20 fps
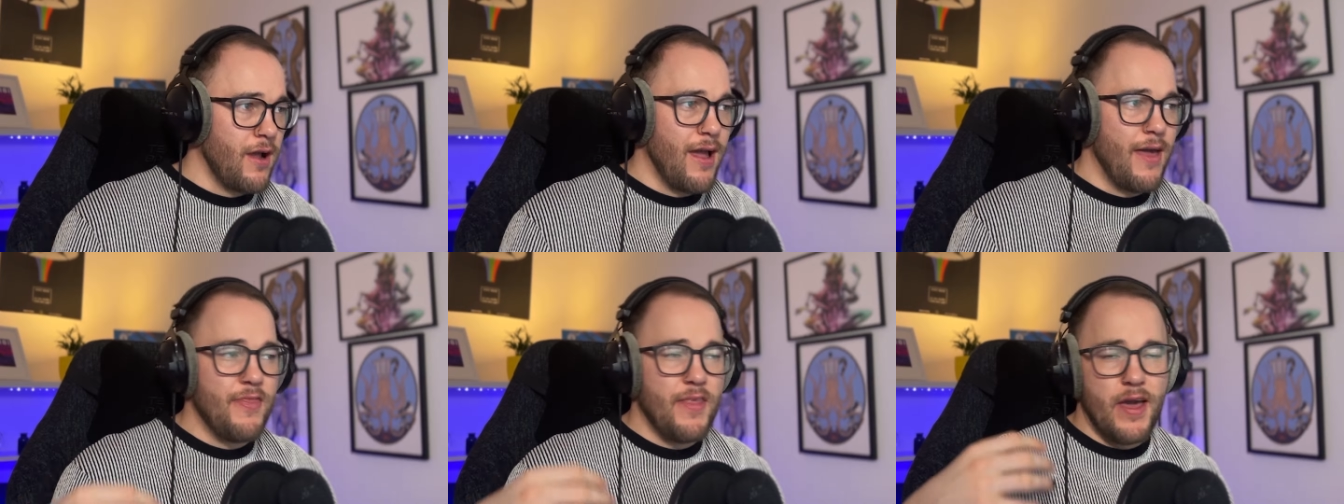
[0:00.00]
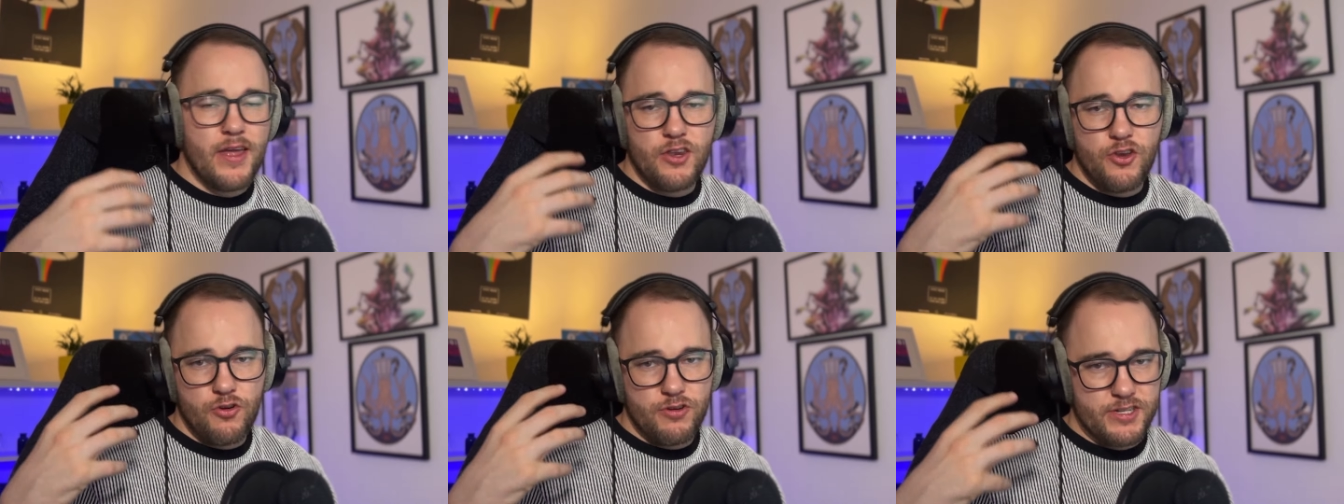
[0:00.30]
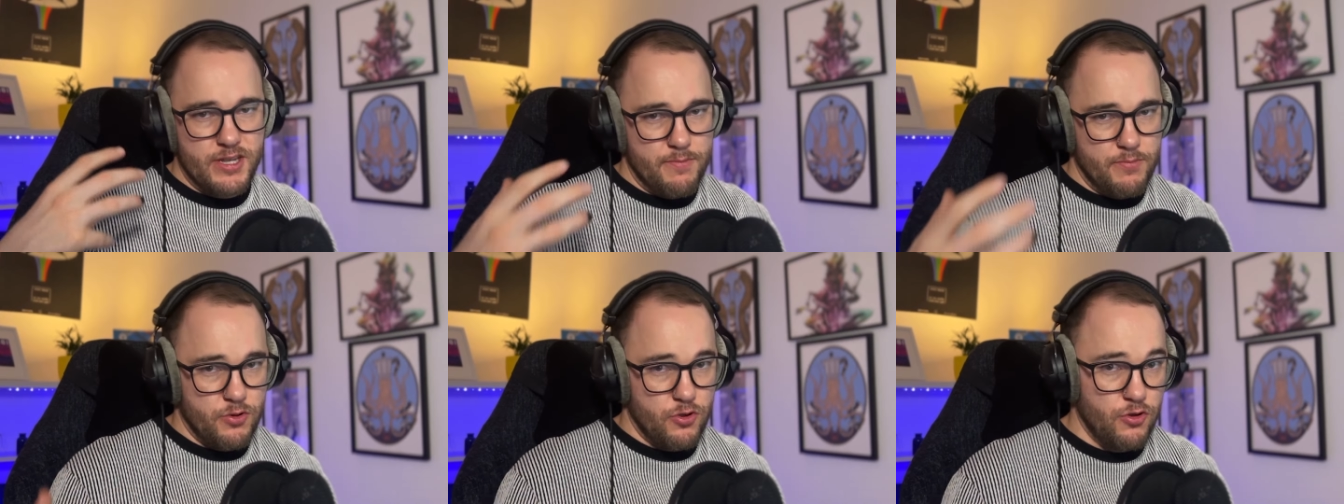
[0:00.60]
and then your
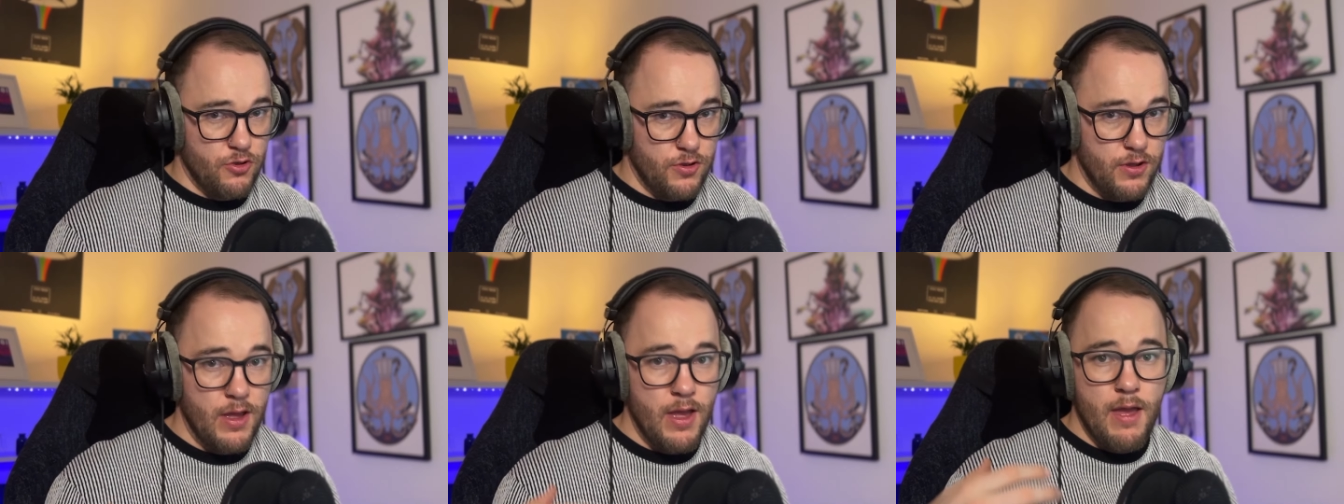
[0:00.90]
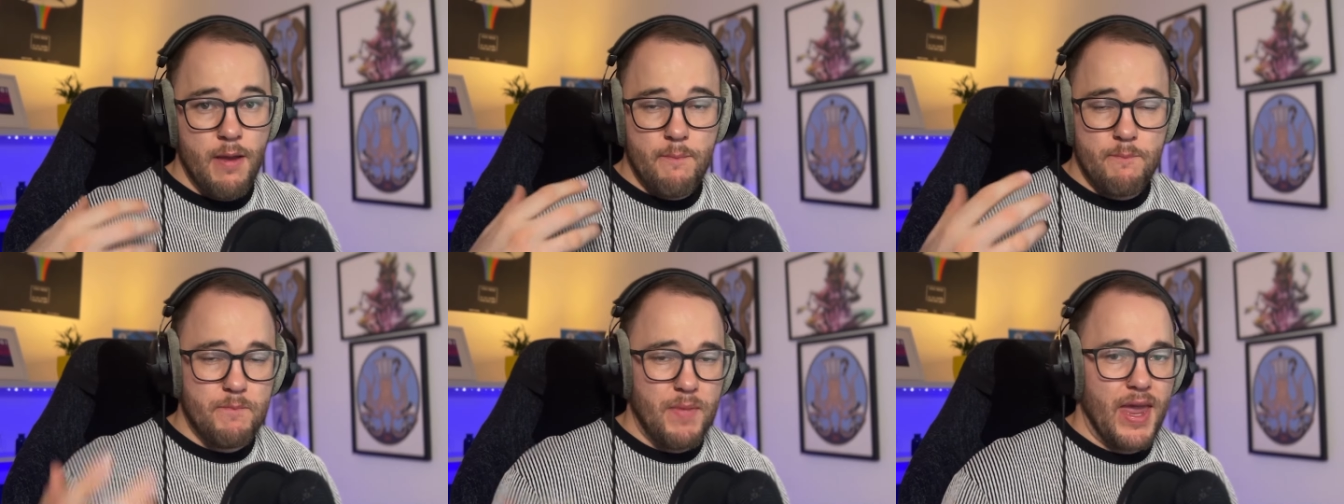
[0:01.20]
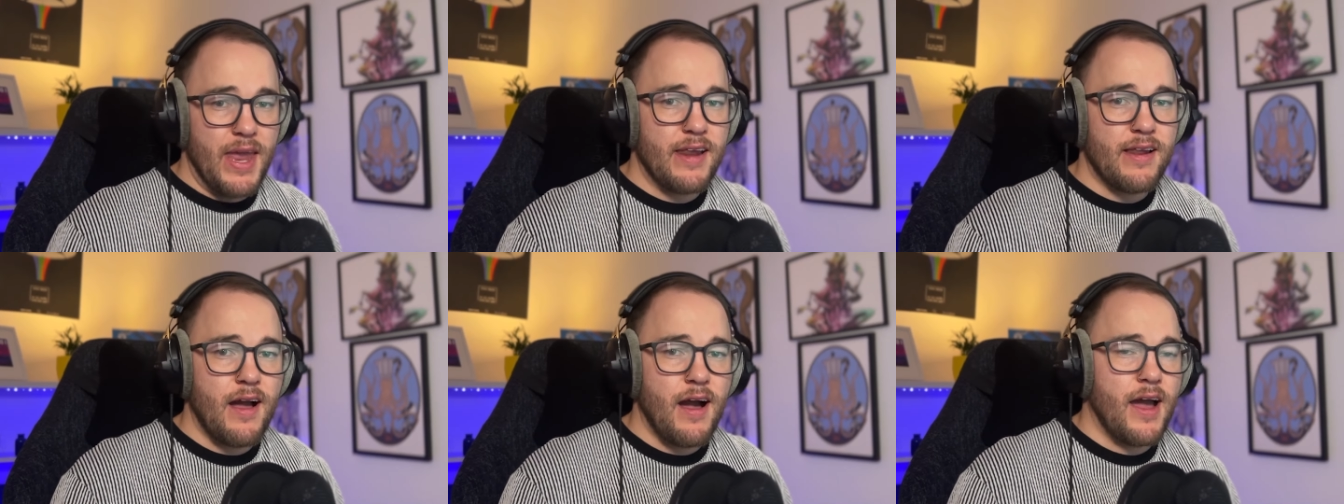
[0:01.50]
typical
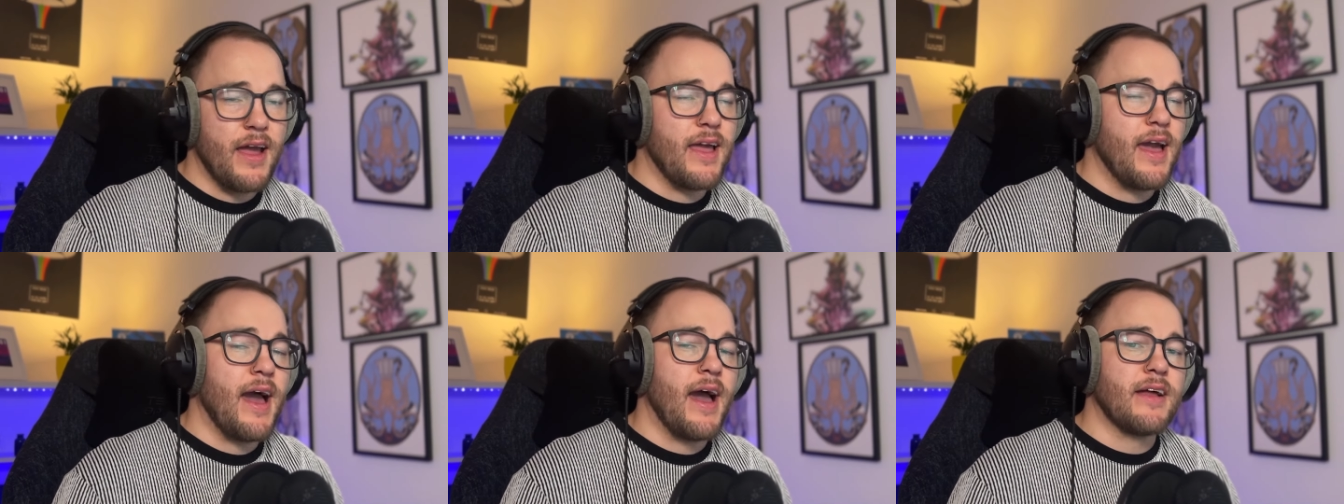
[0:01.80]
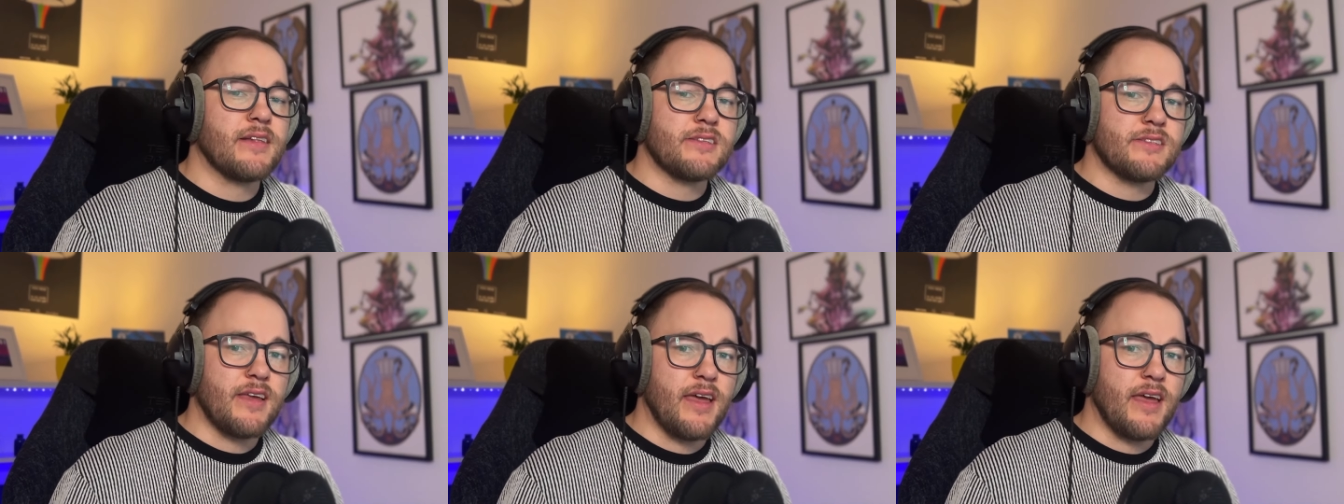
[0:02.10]
main hi-hats.